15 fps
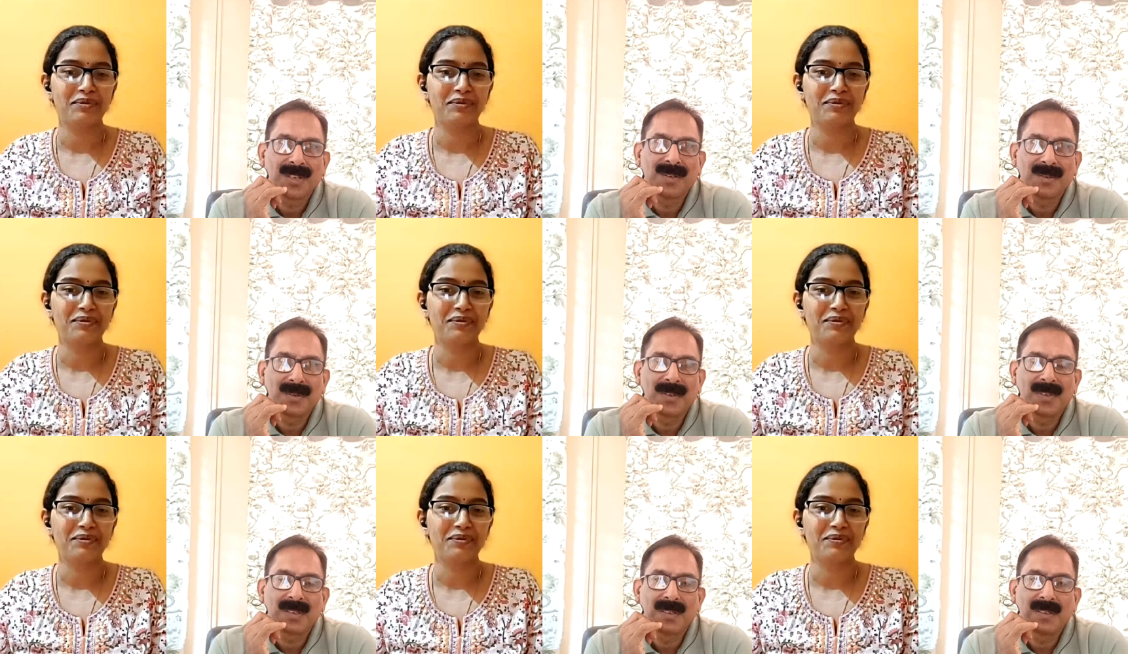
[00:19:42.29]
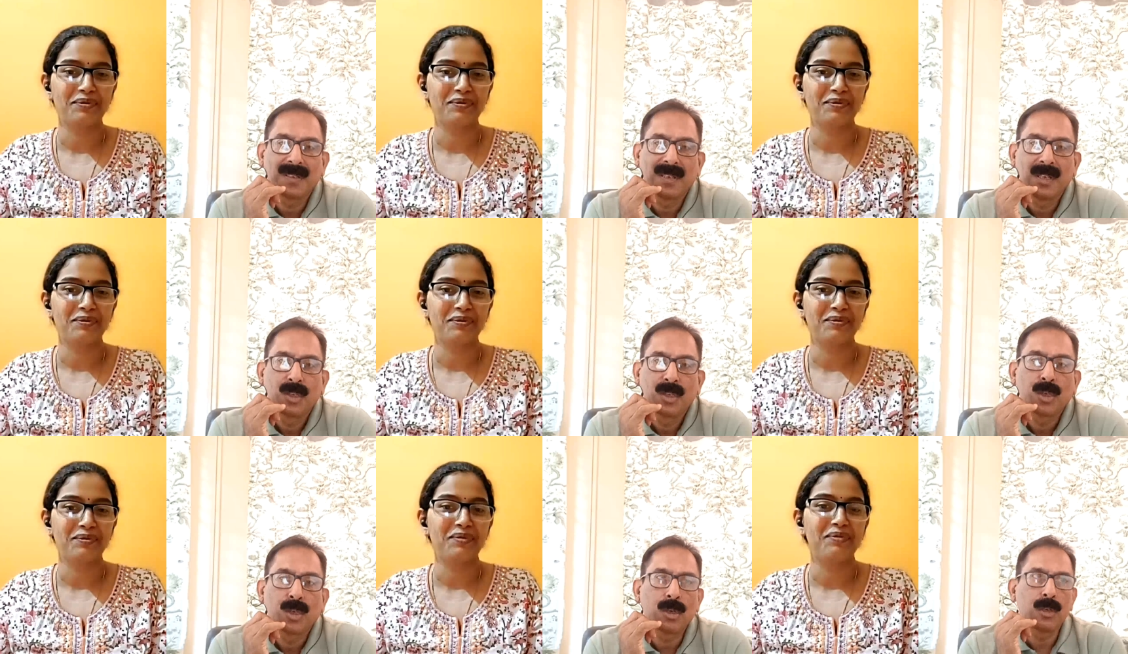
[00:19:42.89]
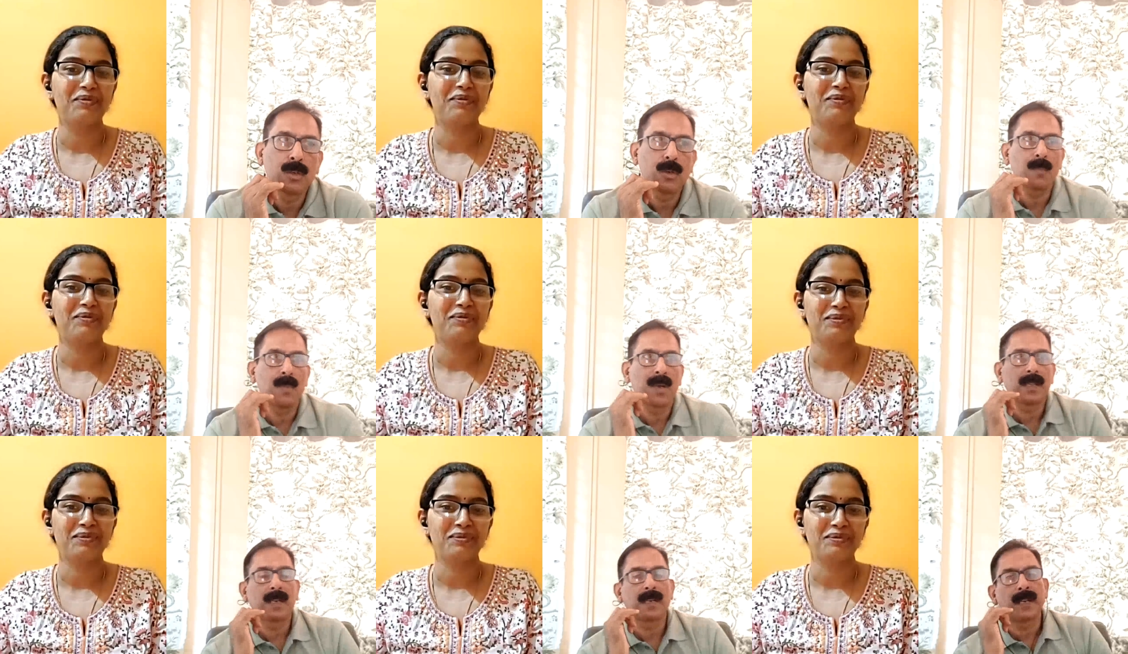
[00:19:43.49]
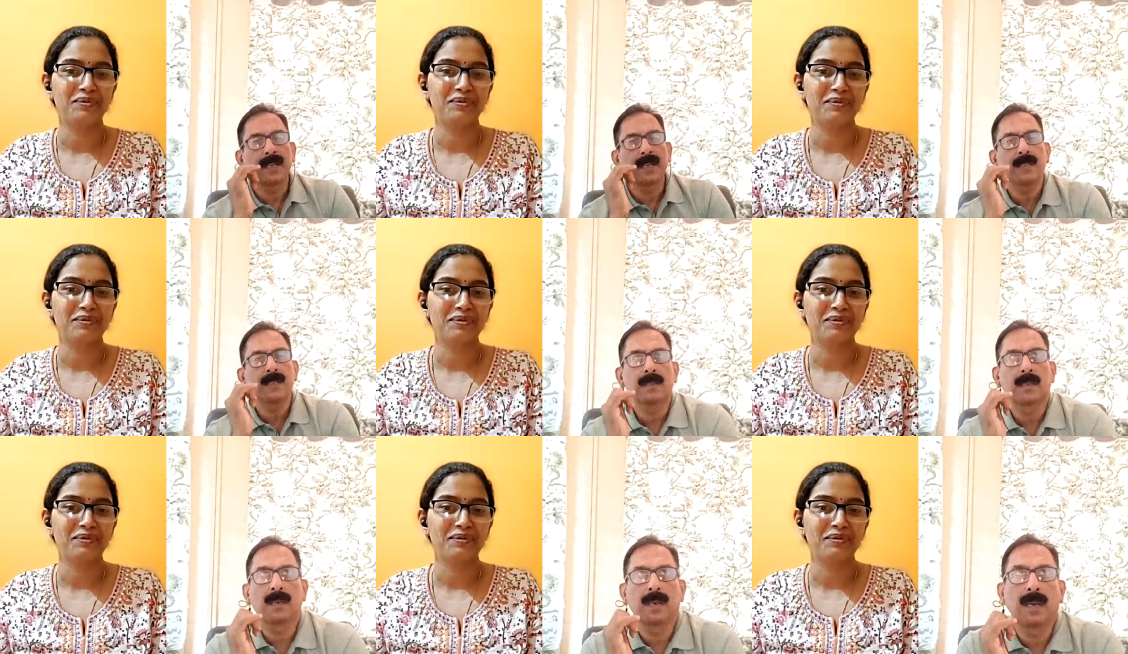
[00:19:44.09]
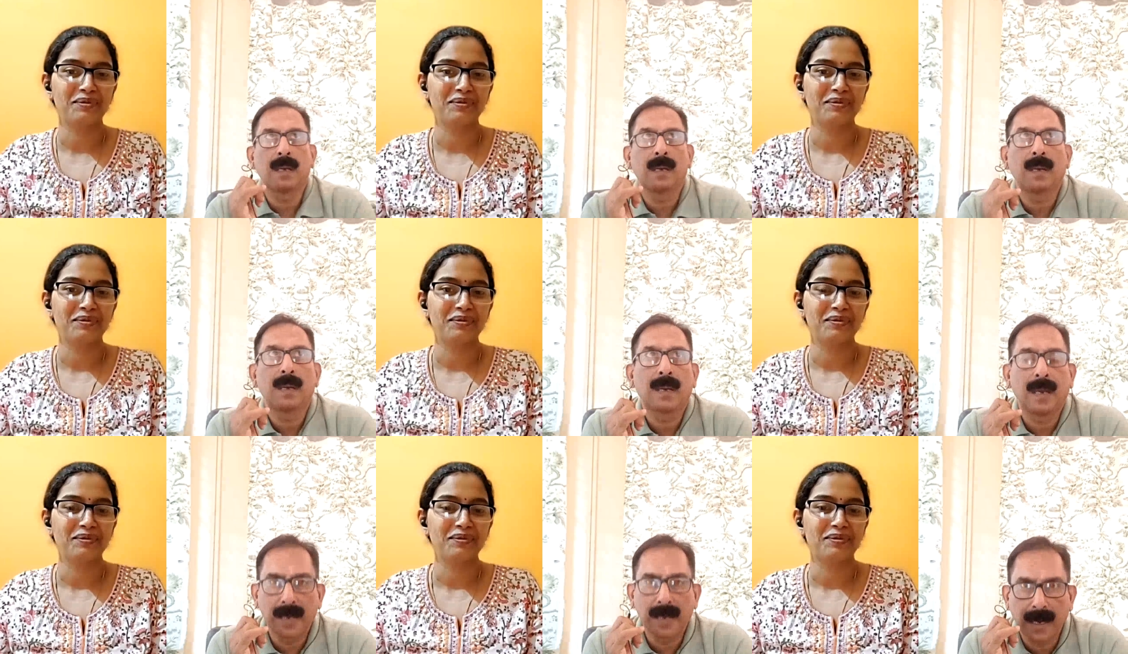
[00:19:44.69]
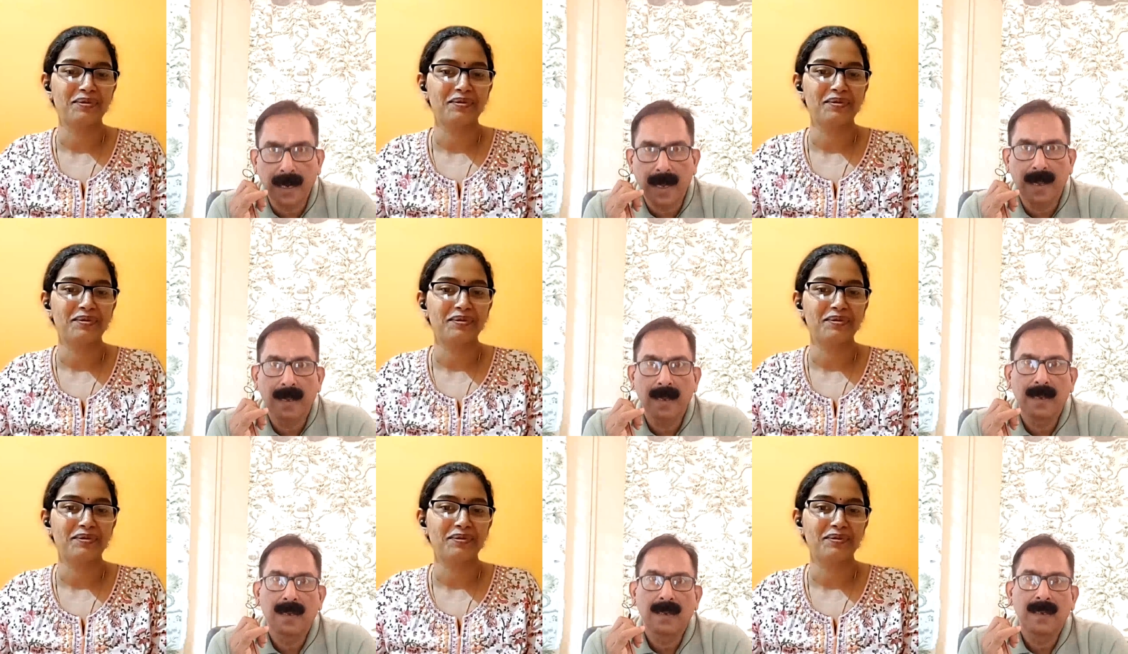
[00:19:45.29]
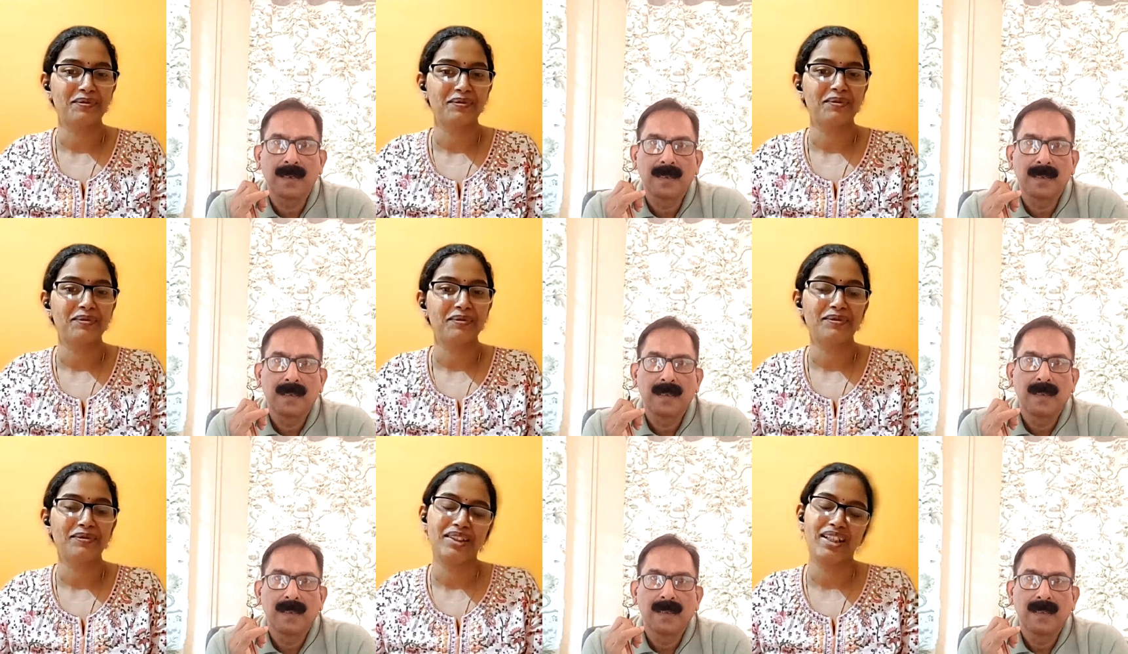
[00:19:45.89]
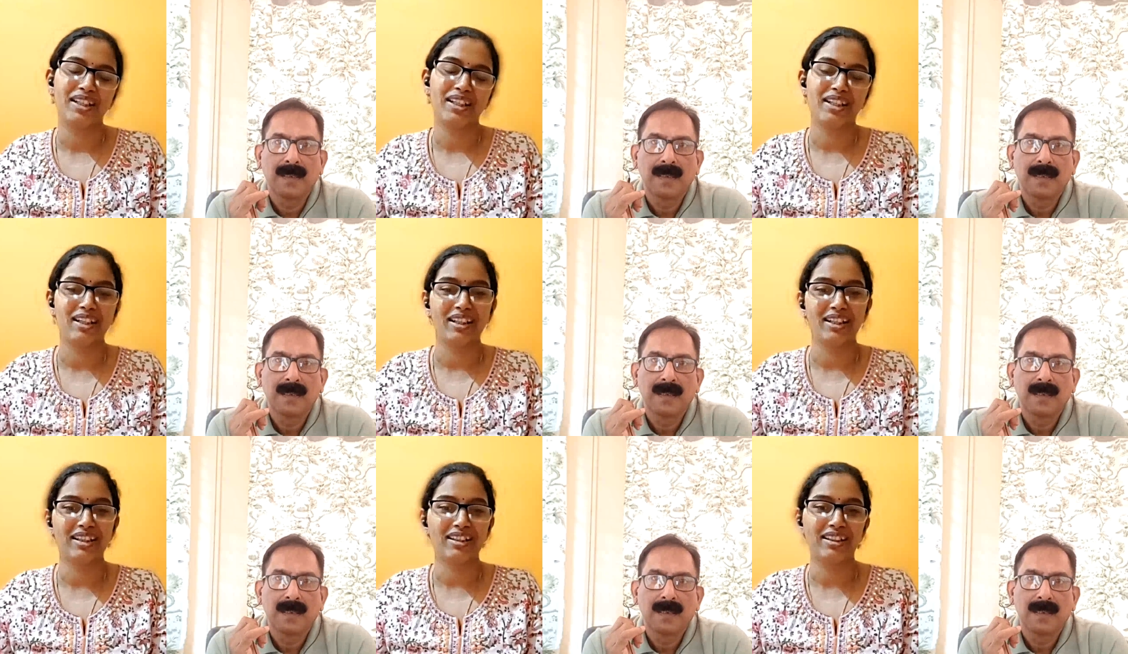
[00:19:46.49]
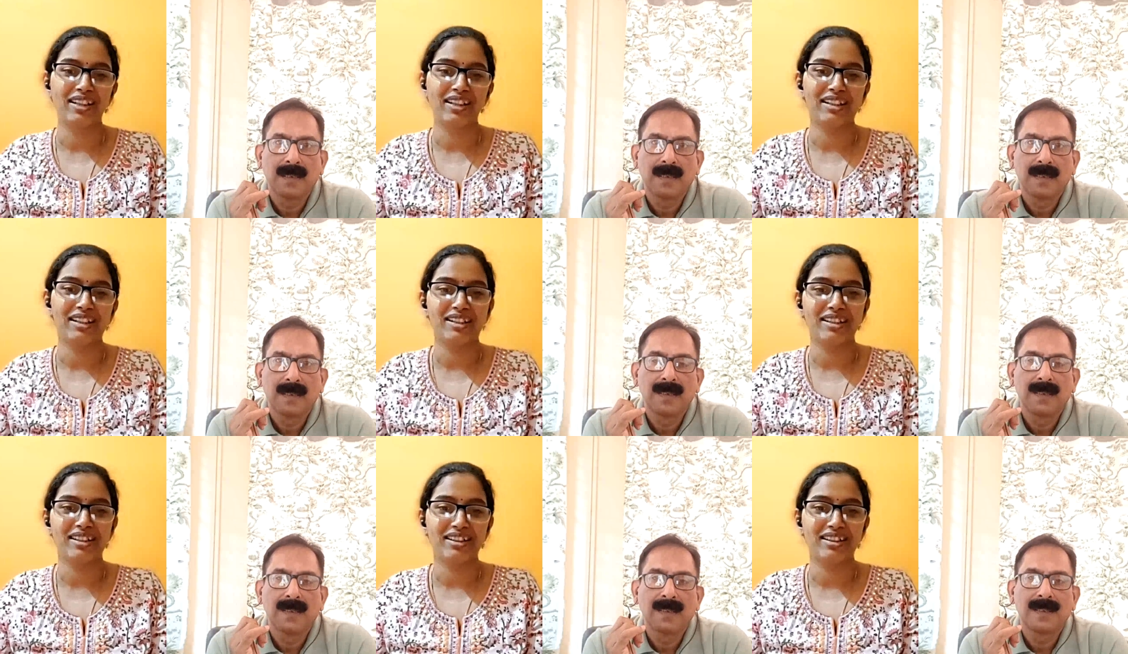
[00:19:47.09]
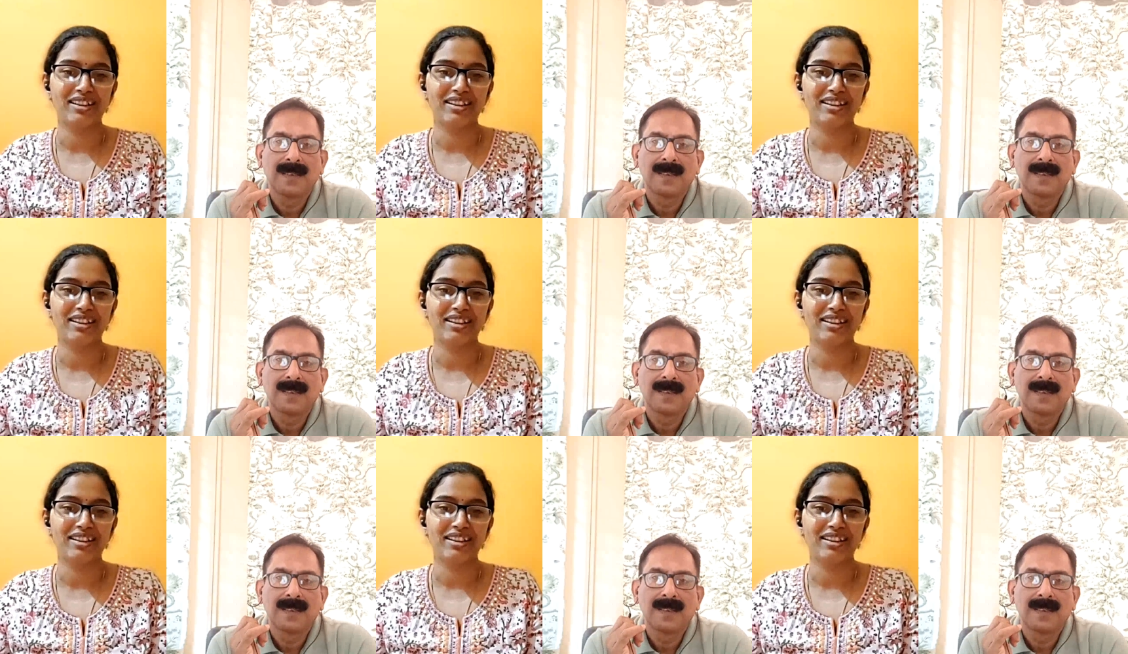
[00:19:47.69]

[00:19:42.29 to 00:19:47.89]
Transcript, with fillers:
Speaker 1: Okay. So your mother tongue is Kannada?
Speaker 2: Kannada, right.